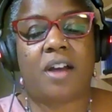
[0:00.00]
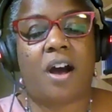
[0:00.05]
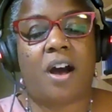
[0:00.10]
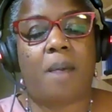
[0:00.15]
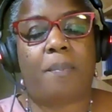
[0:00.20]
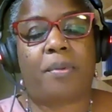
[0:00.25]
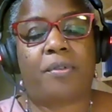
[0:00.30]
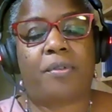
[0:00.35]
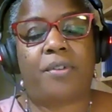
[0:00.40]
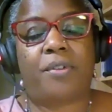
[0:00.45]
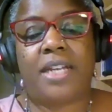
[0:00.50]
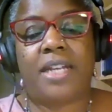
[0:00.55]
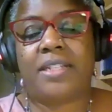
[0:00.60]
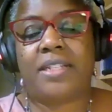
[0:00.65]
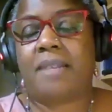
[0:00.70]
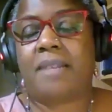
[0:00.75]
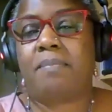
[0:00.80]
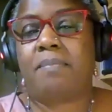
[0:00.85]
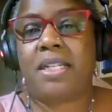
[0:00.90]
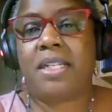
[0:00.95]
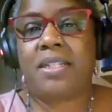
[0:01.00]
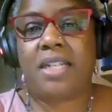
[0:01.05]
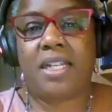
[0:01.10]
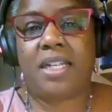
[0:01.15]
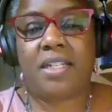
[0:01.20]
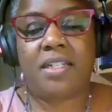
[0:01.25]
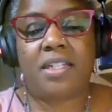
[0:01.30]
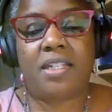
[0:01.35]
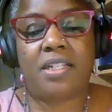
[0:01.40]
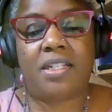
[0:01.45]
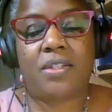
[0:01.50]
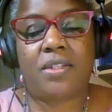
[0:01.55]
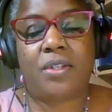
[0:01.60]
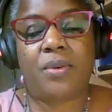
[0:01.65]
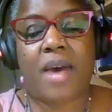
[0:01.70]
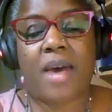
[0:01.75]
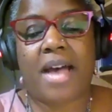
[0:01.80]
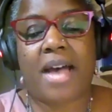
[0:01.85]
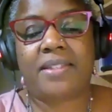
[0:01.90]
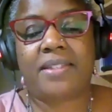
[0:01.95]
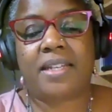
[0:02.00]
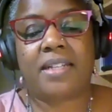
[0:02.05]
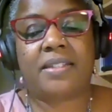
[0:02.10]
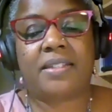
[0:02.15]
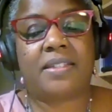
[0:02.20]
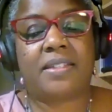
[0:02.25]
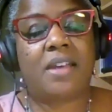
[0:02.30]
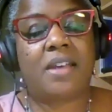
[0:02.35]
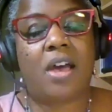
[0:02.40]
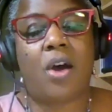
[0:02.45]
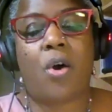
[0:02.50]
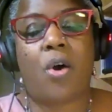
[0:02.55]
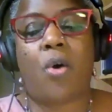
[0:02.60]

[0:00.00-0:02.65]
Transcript: to operate and maintain these new assets,